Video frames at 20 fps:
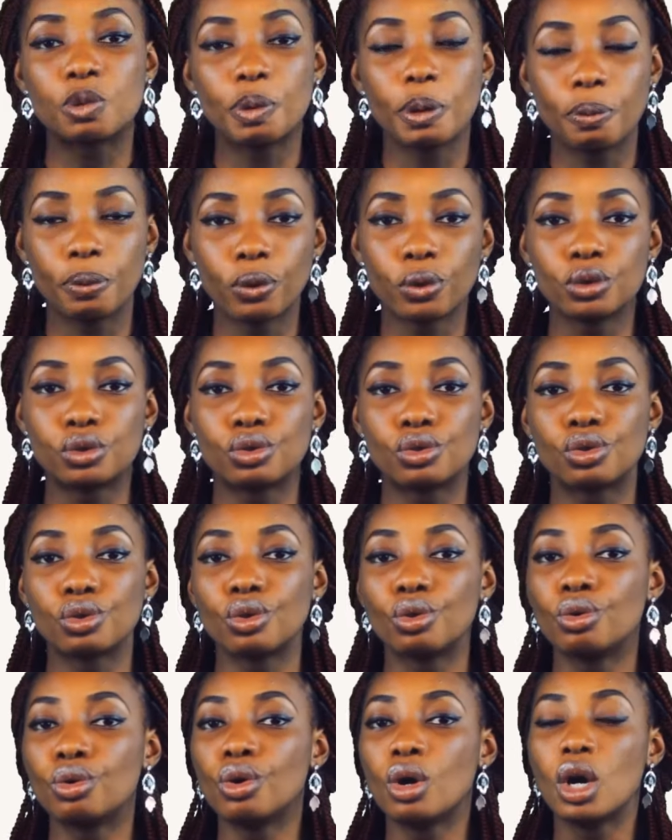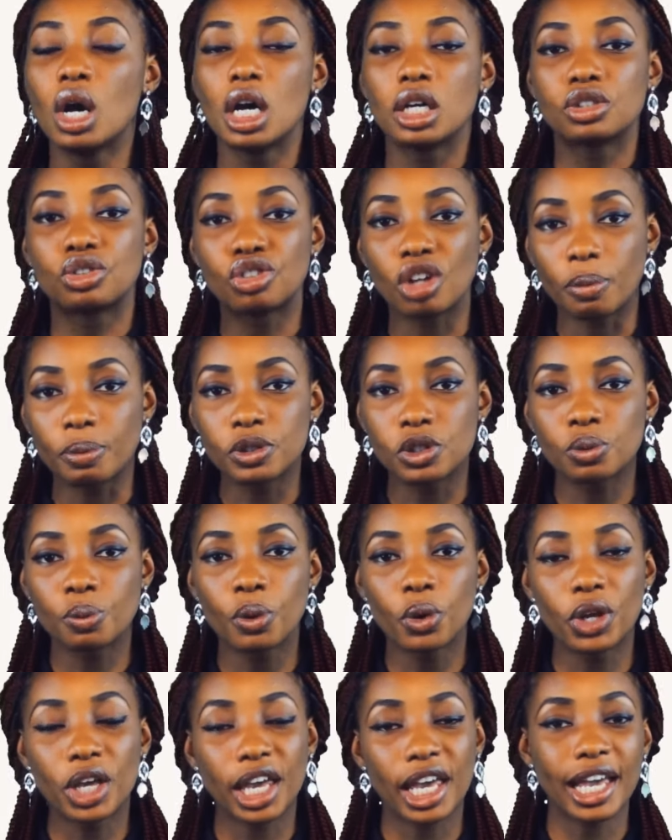people to stop
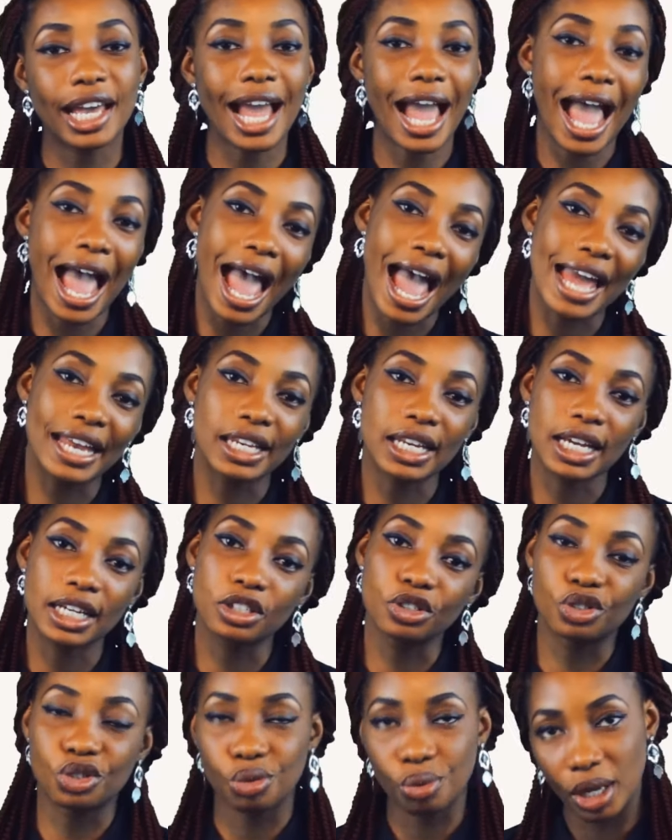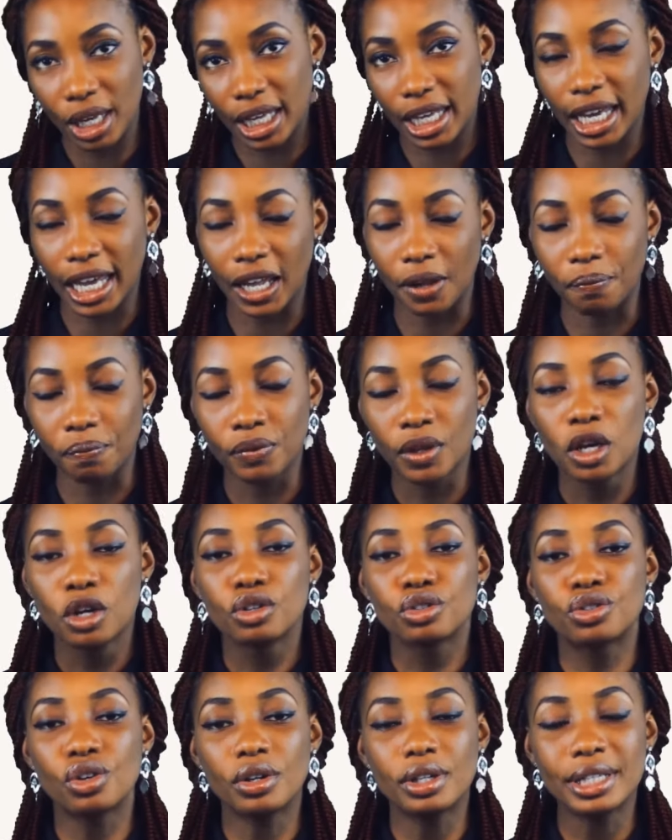smoking and drinking.
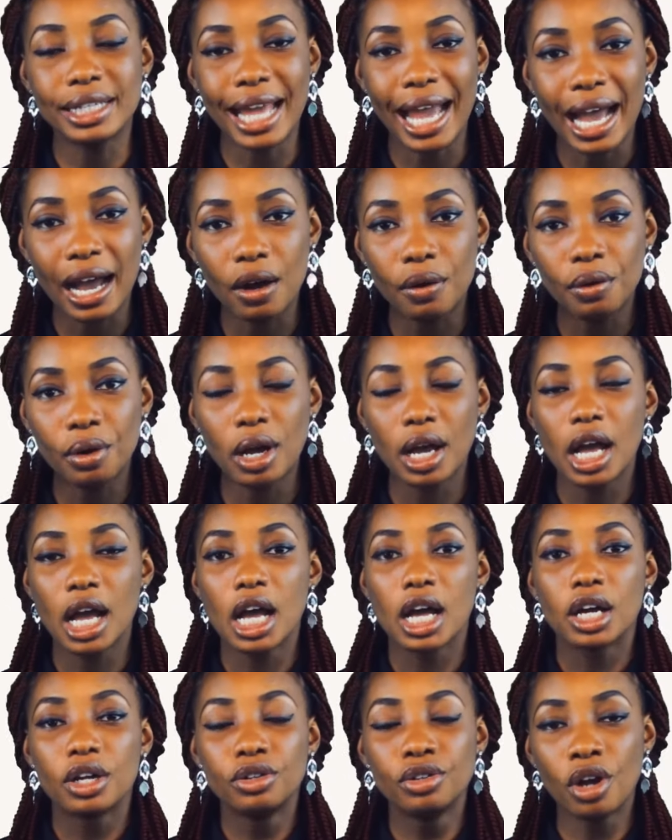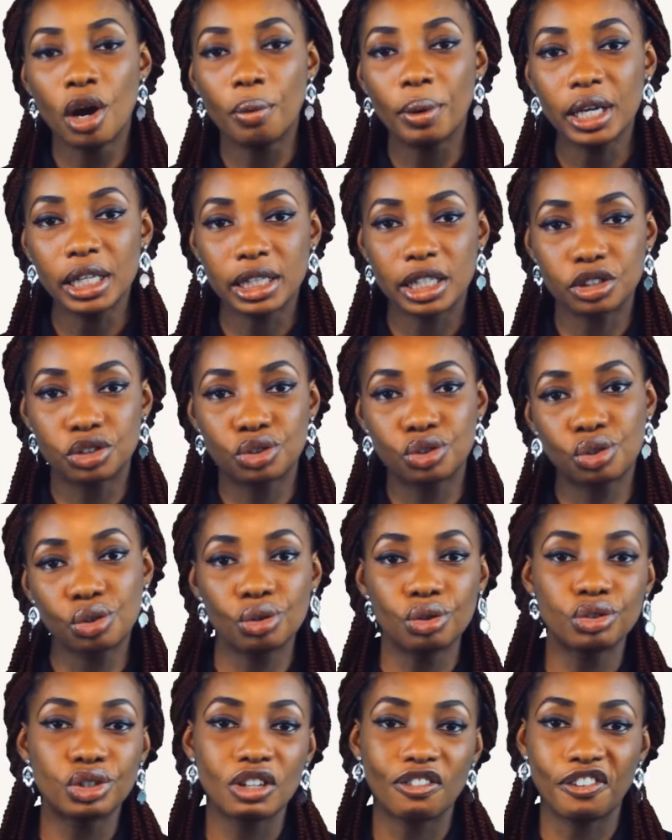So now, knowing the
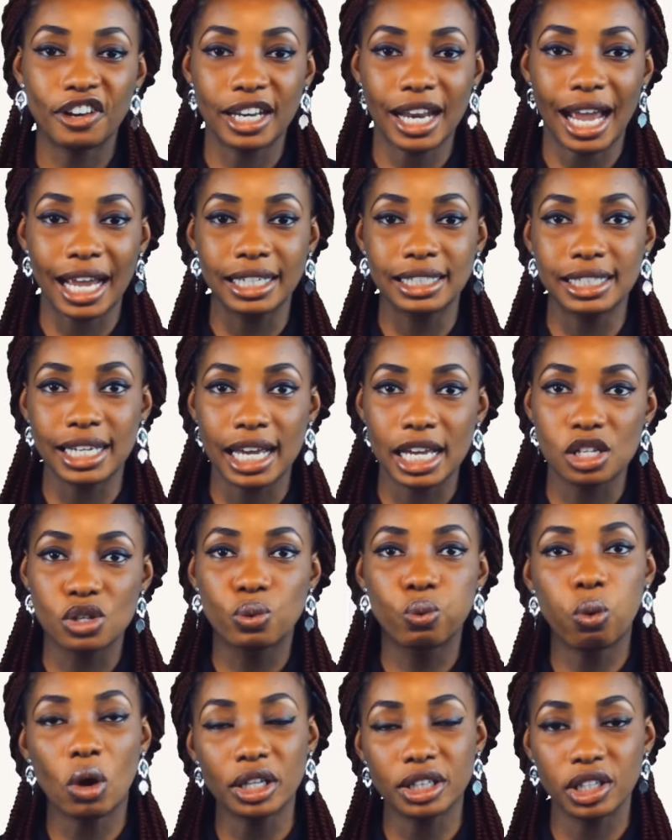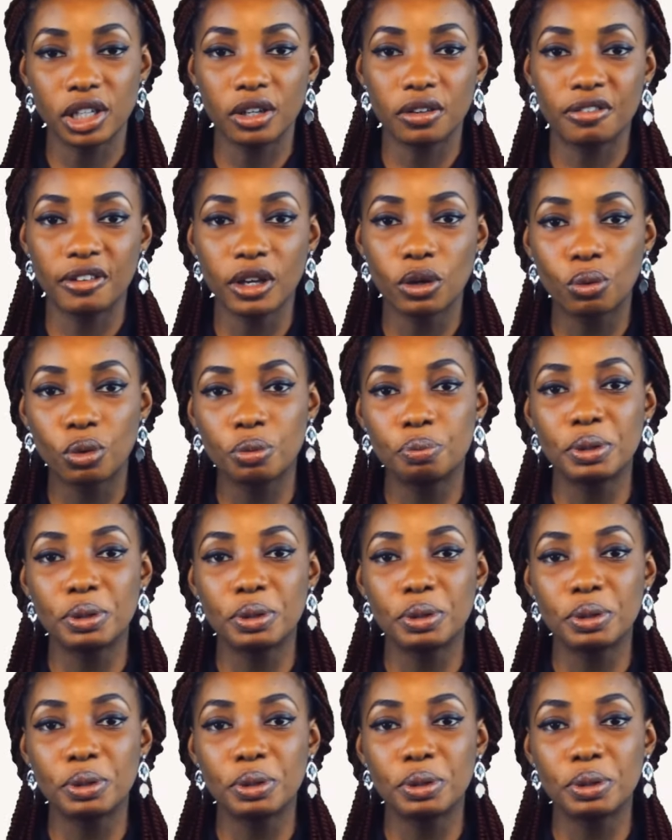two different ideas, what do you think will